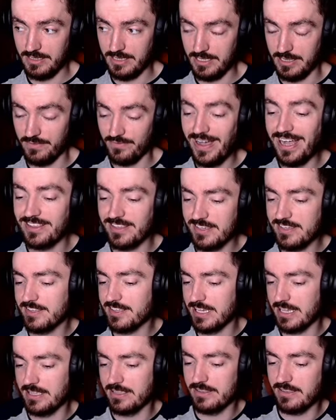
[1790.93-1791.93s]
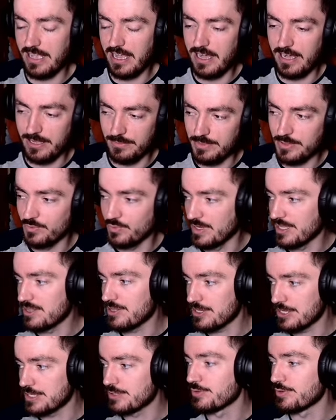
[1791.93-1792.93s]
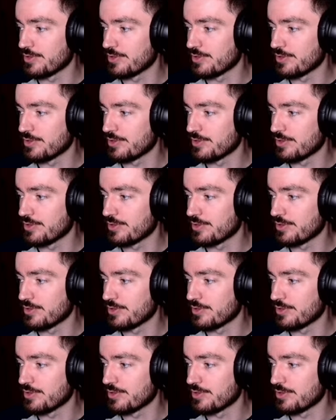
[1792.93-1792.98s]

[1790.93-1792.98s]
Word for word: And the fact he said, I'll be with you